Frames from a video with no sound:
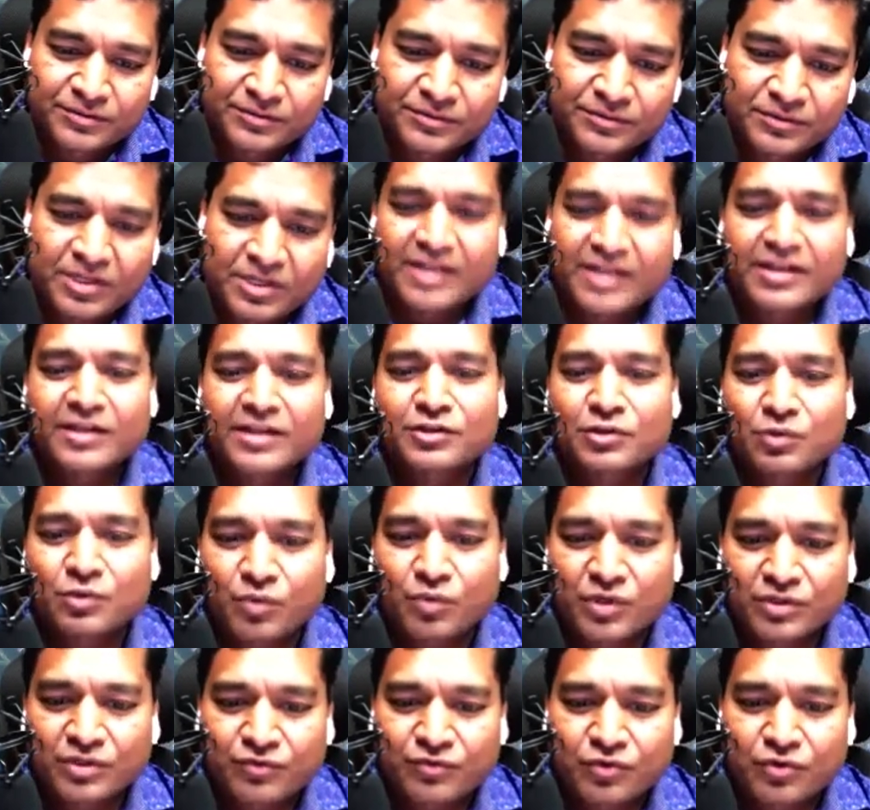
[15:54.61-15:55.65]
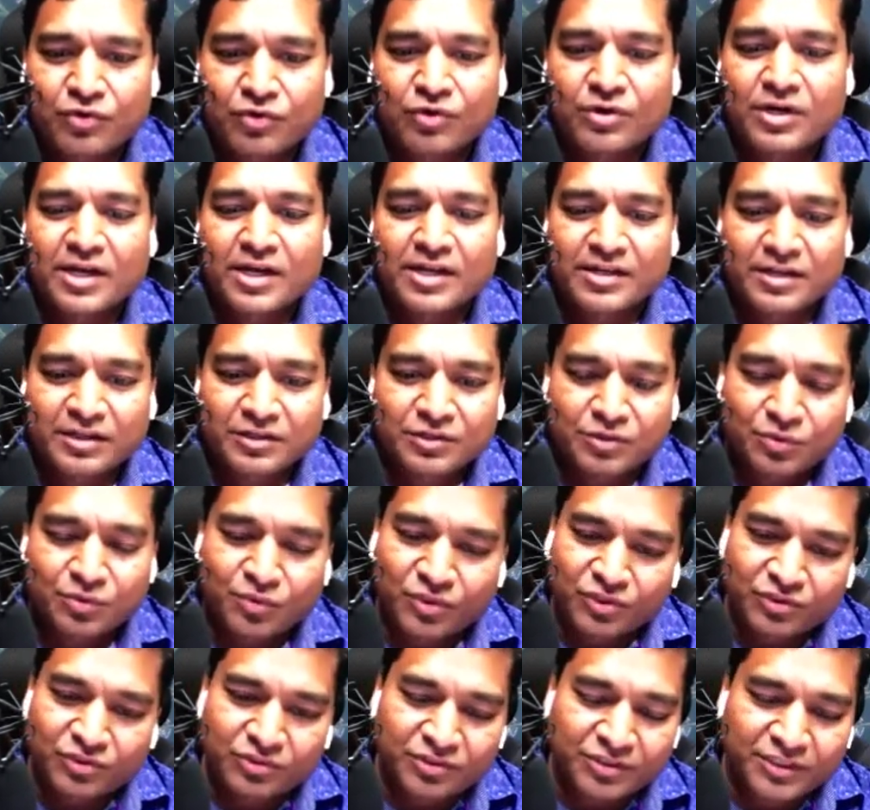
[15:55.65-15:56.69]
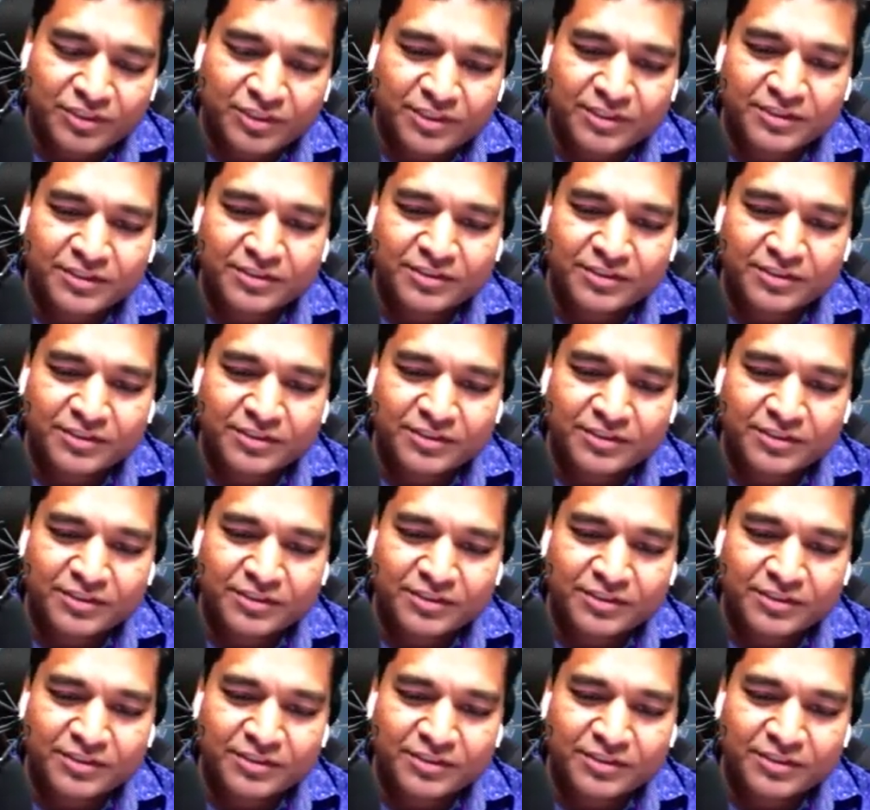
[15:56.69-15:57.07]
99214, 99213?